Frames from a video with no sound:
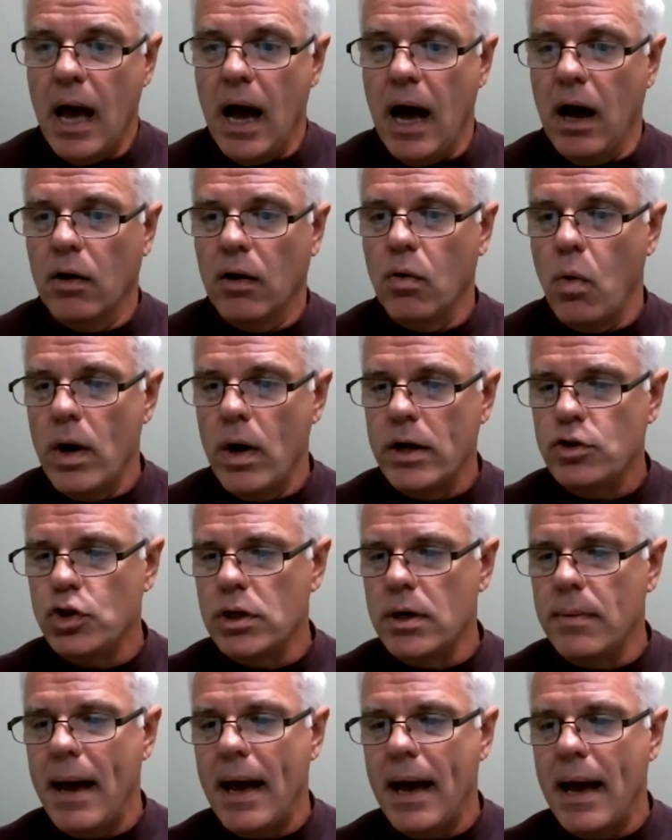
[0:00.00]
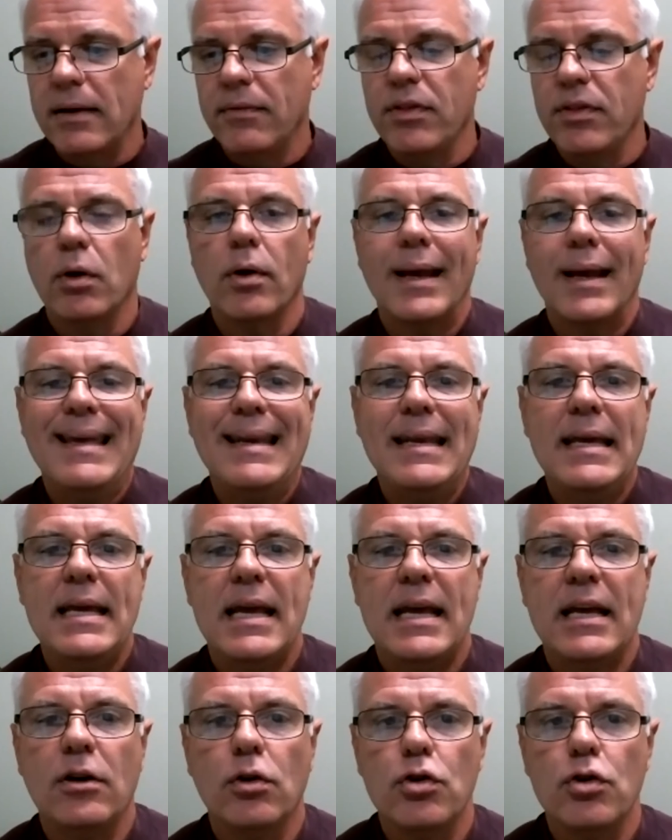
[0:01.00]
A question about if there are
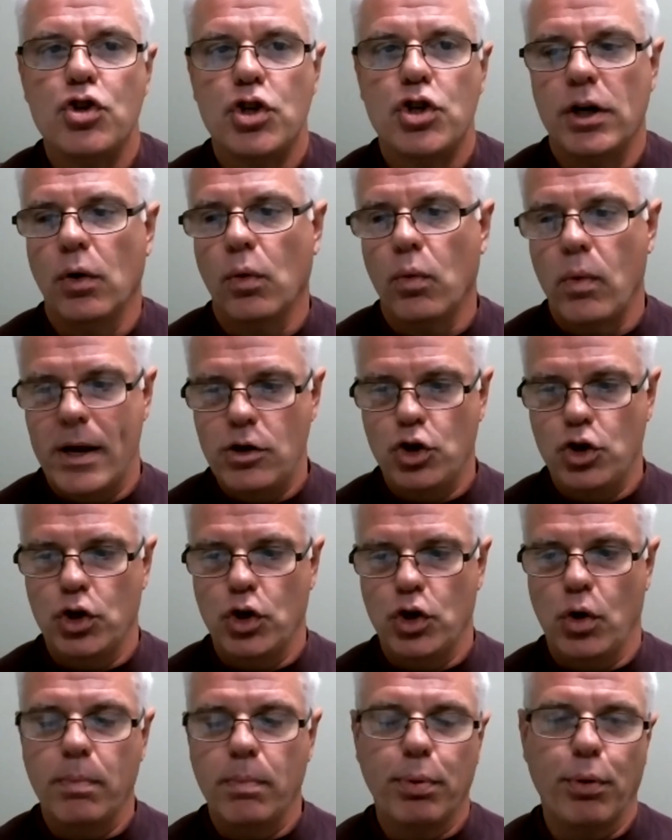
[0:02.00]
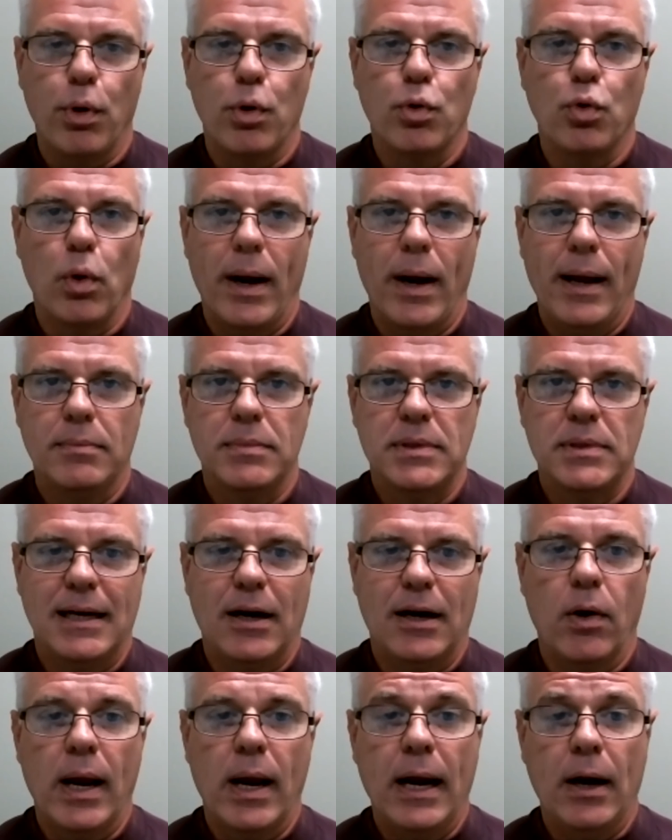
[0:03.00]
any intergenerational programs
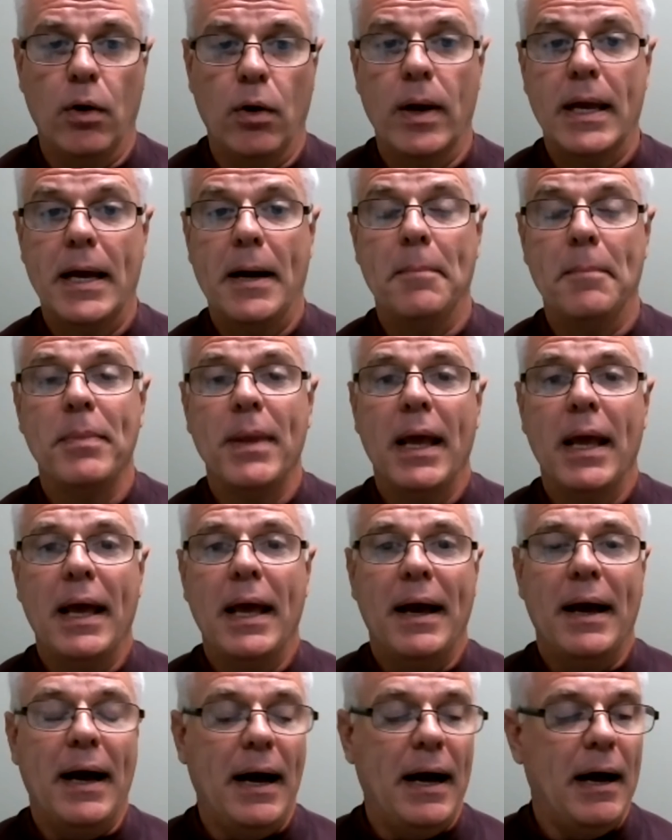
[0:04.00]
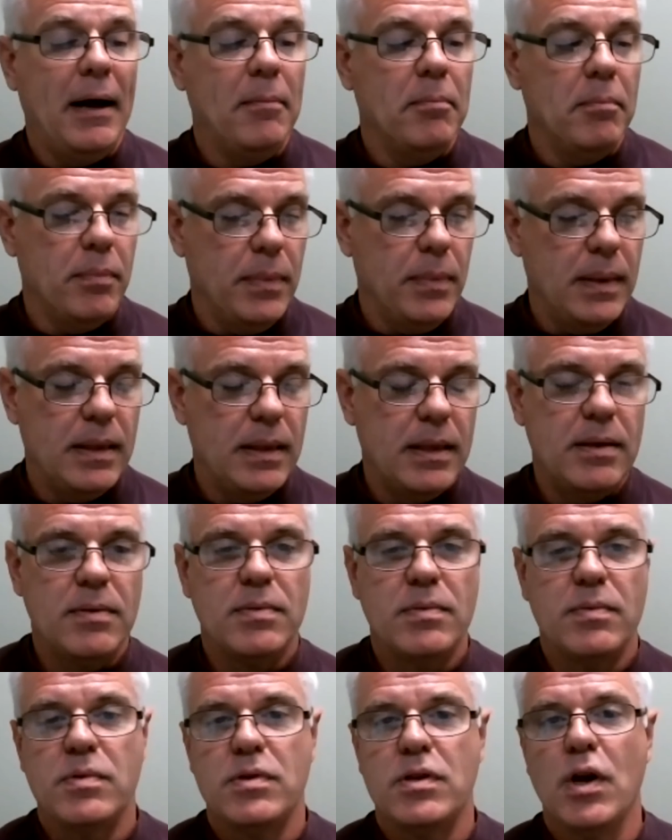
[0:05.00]
in our area. Um,
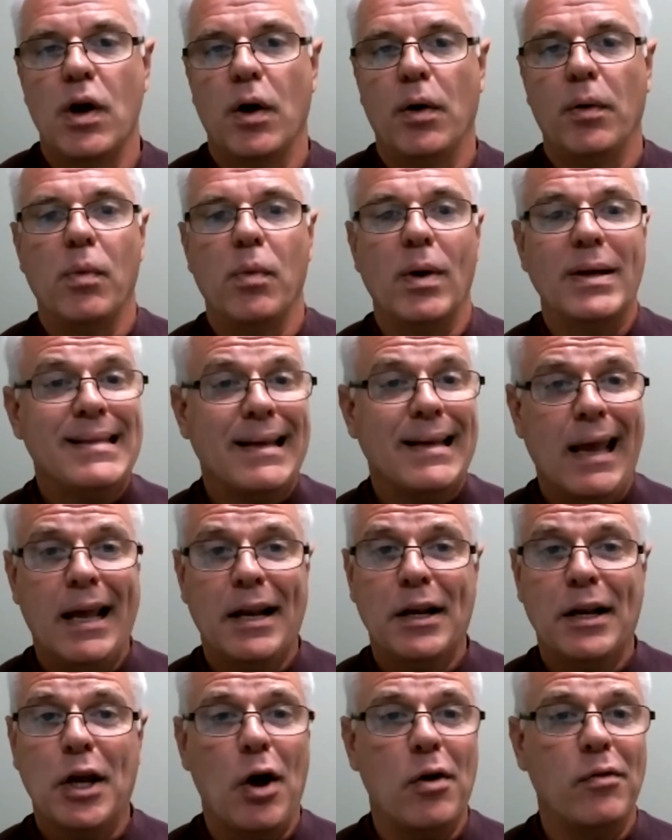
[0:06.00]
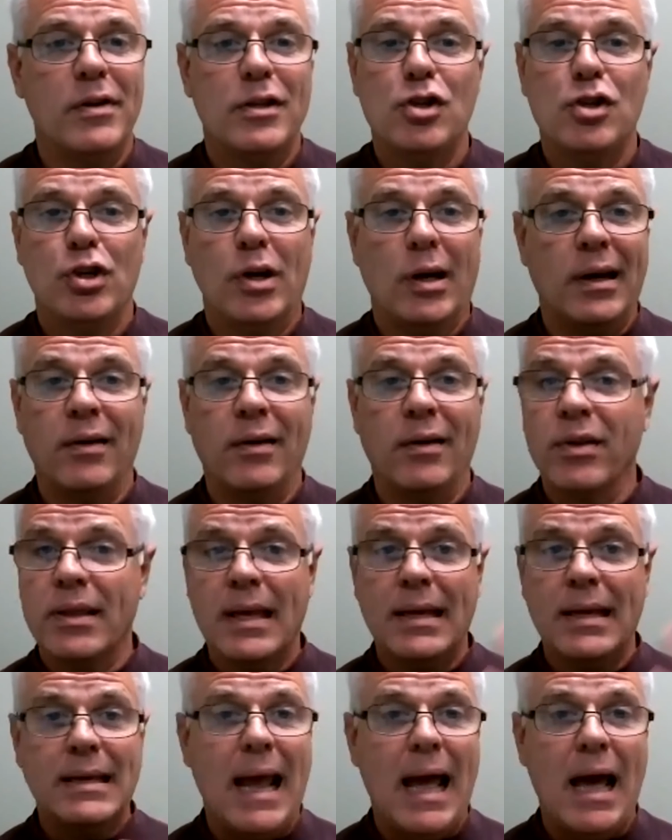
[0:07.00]
you know, once again, COVID shut
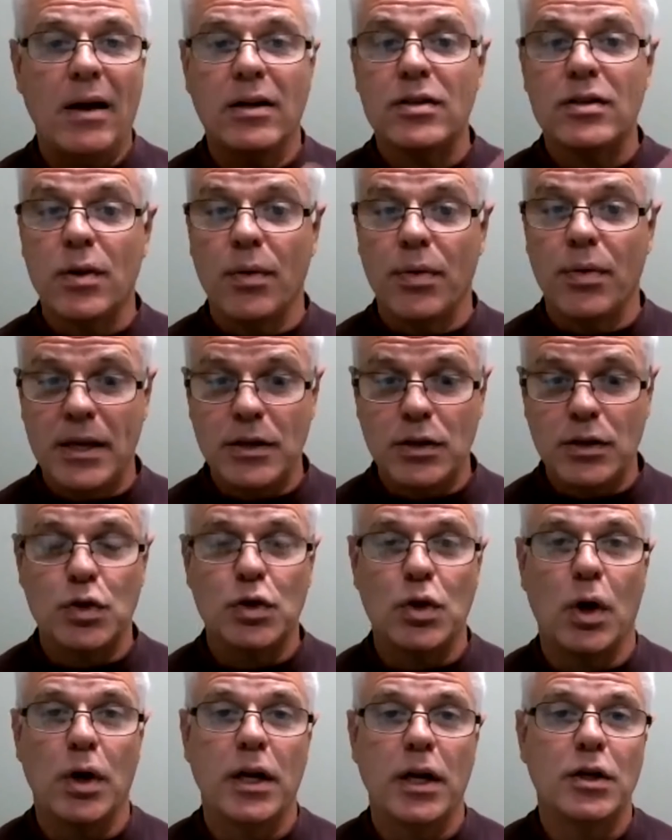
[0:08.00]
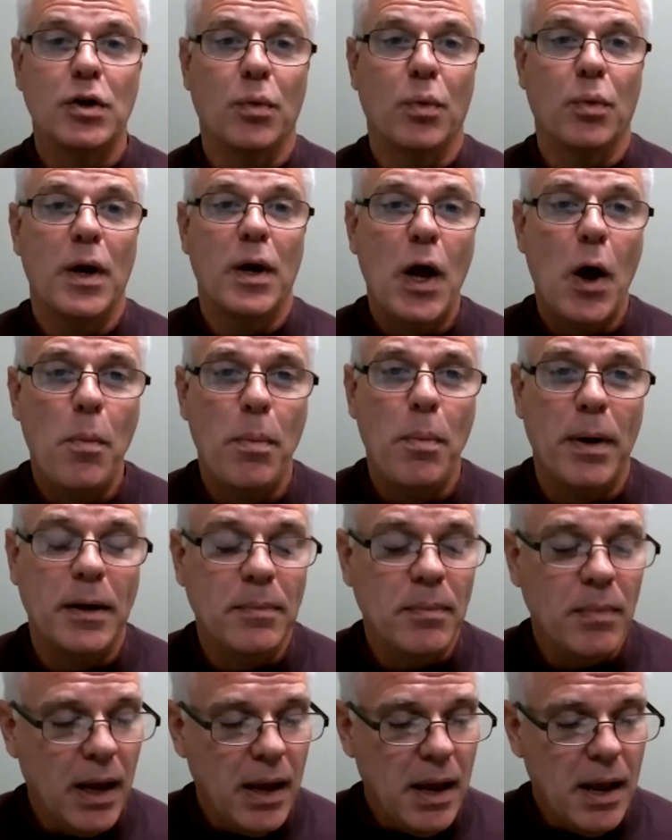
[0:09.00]
everything down, and so things are starting to
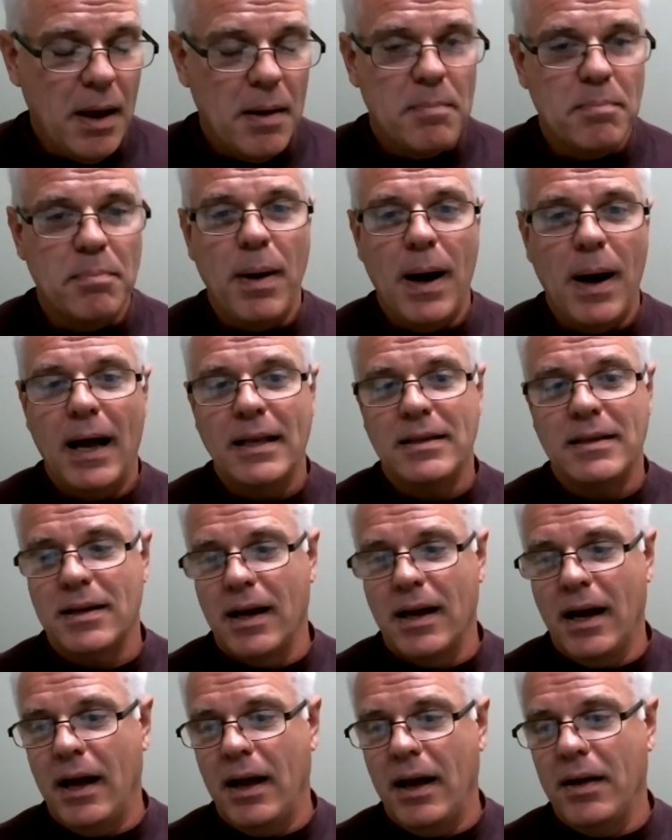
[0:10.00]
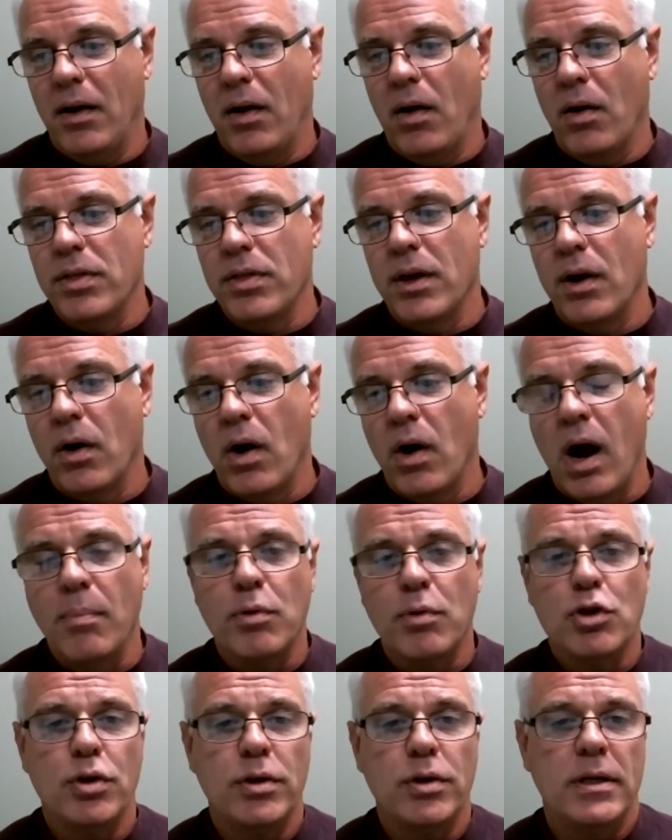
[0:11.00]
reopen. But uh, are there
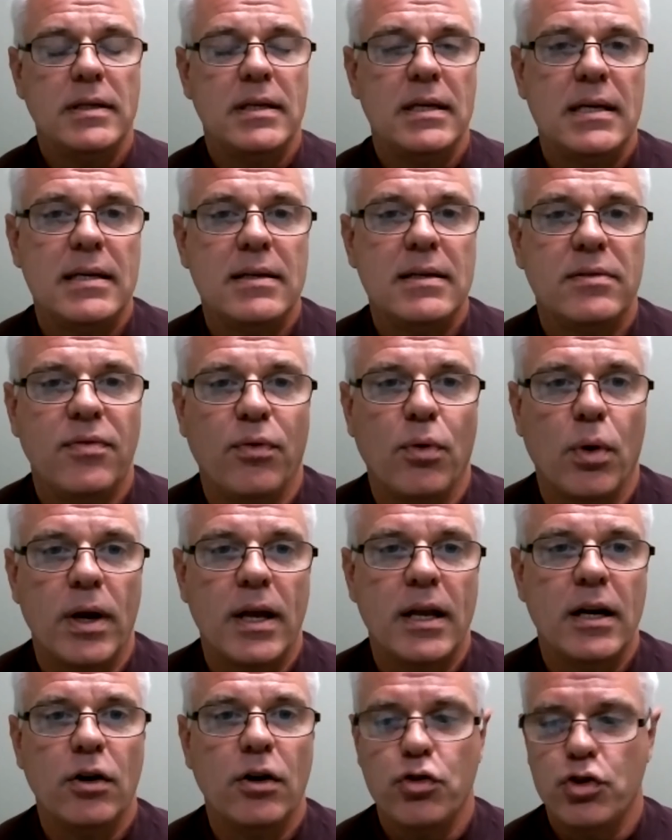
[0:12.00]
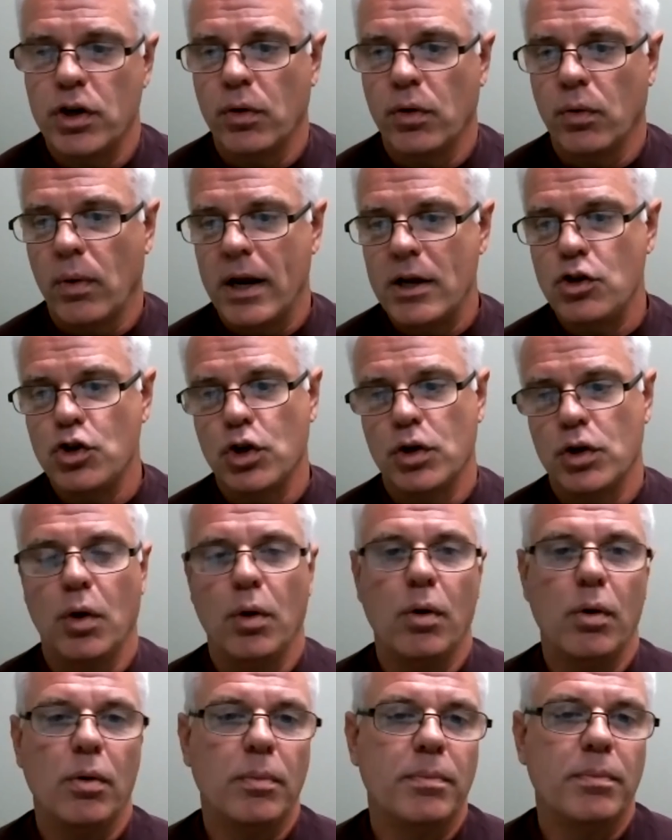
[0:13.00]
opportunities for
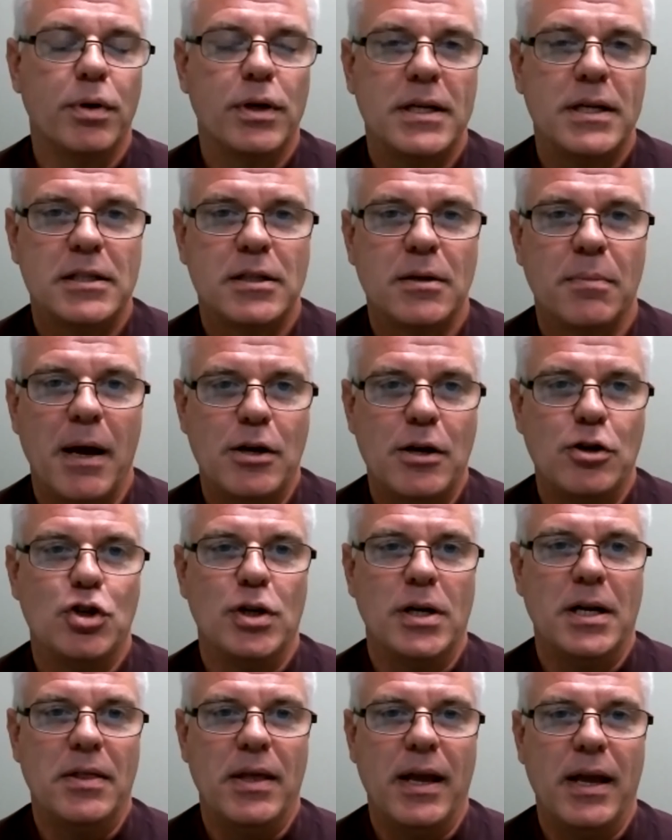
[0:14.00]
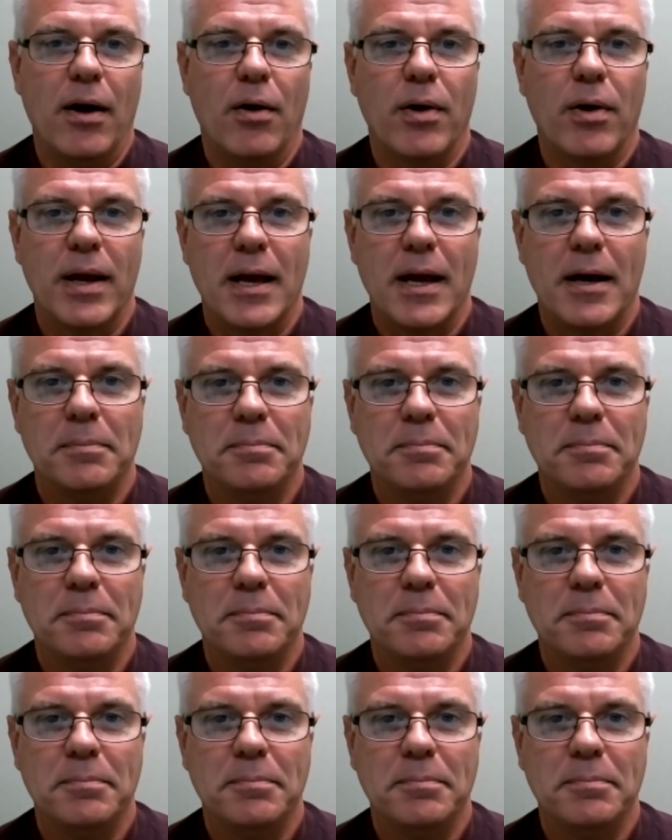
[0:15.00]
intergenerational participation in the area?